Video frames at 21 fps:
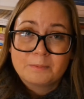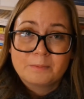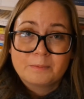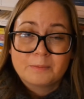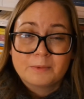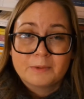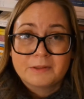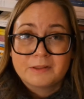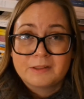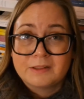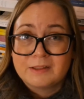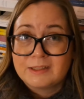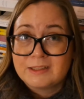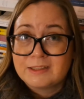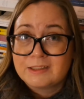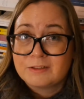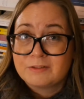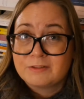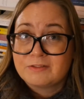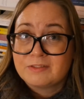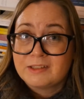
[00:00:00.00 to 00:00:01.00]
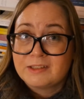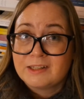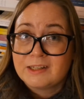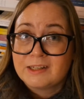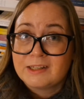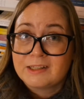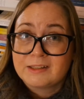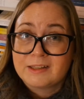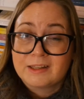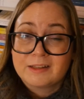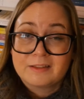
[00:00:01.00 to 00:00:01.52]
but it is a
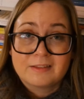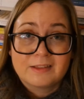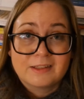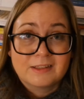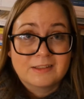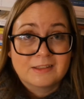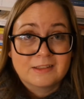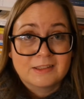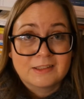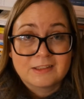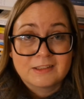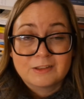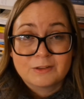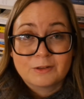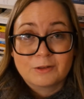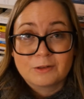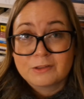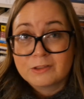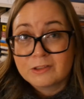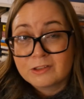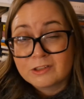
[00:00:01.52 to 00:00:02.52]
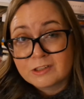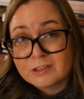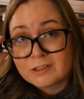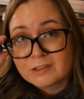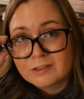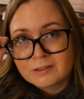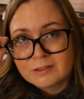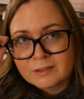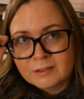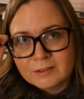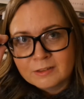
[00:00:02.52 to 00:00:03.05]
feeling that this is not
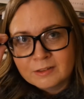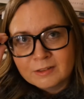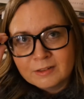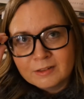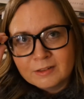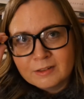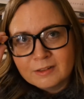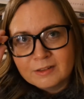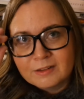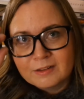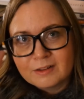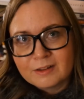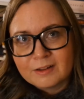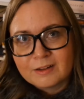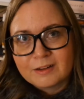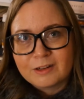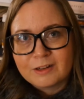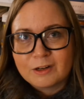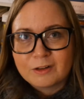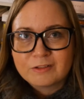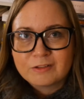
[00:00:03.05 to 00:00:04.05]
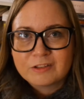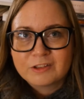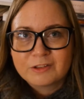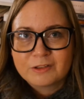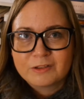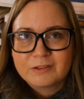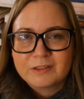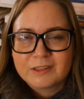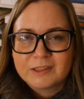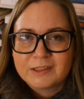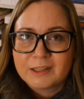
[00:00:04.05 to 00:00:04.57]
a love
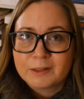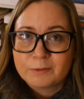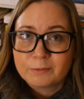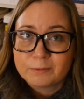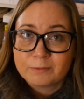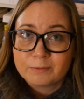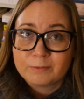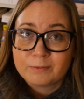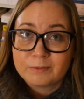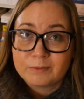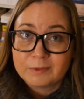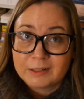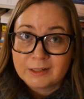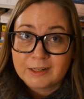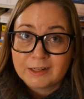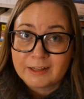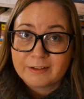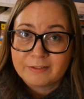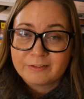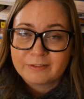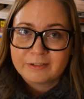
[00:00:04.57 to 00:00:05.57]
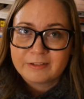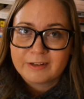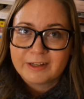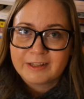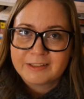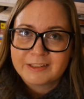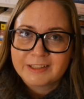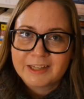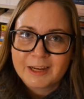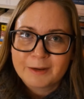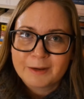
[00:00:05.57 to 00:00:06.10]
story that will ever
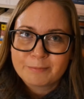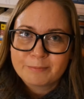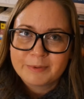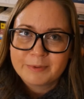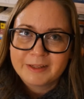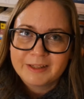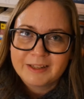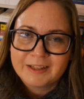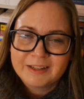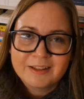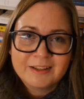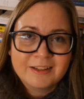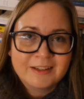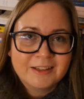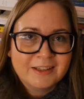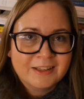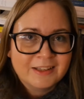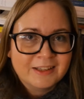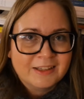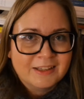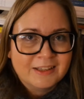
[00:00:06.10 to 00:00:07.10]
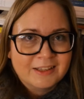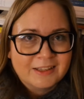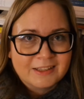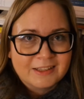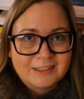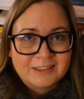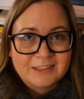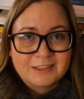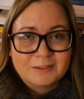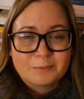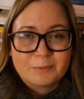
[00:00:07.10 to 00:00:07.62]
end happy.
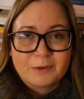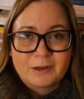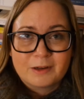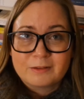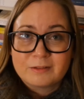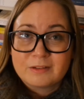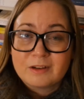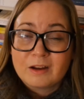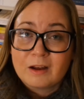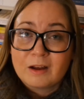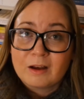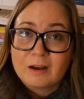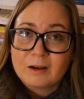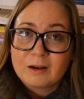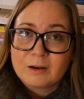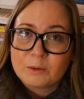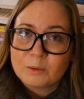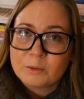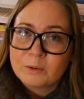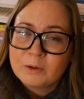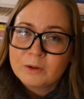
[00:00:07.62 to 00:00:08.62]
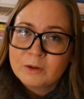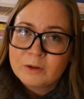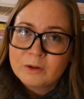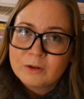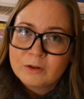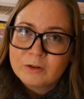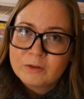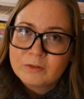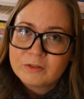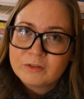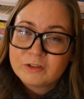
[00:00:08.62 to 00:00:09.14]
It's about how
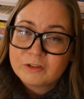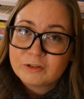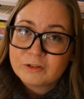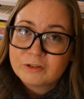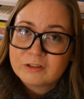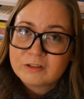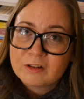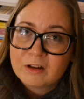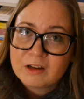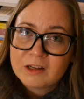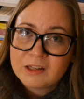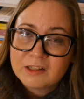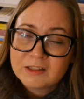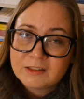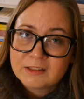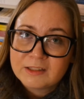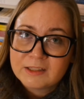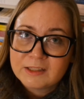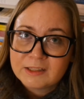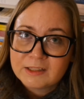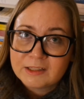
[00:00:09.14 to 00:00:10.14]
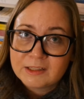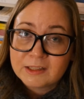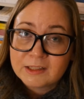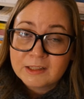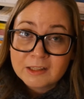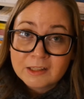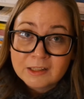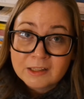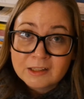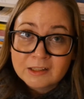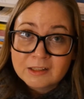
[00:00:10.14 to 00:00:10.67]
the society
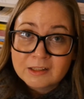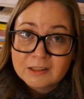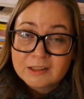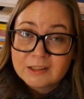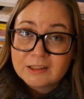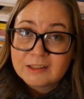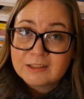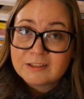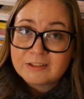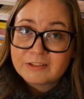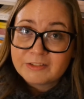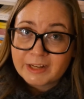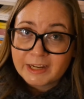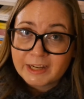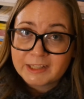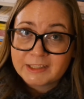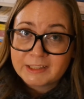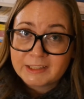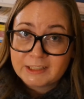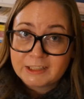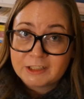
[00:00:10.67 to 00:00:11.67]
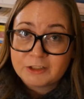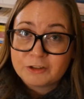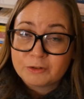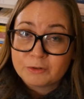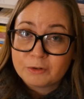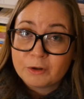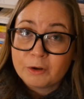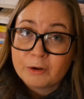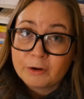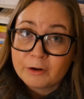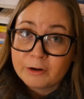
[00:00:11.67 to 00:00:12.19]
is reacting to
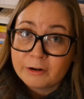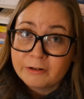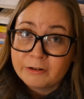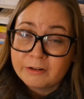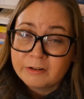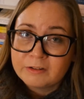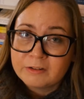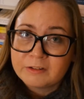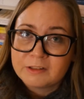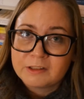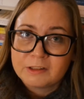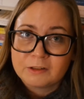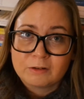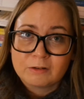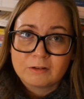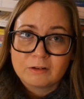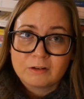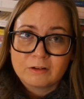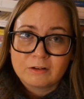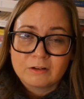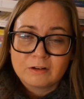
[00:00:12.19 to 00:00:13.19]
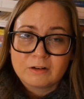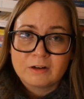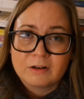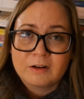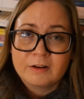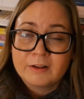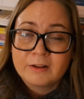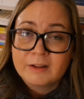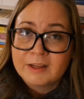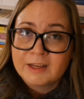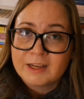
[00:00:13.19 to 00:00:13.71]
her, the young girl,
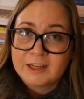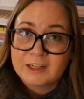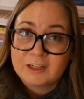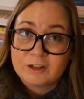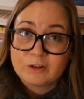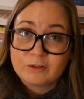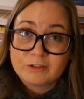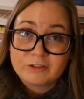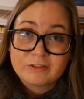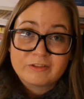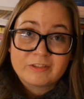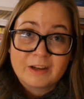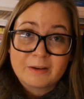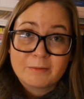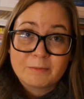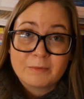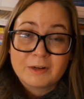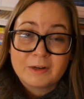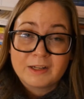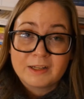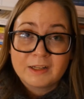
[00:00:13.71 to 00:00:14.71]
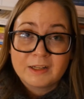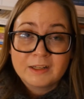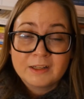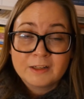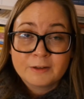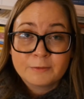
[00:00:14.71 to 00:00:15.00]
and how the family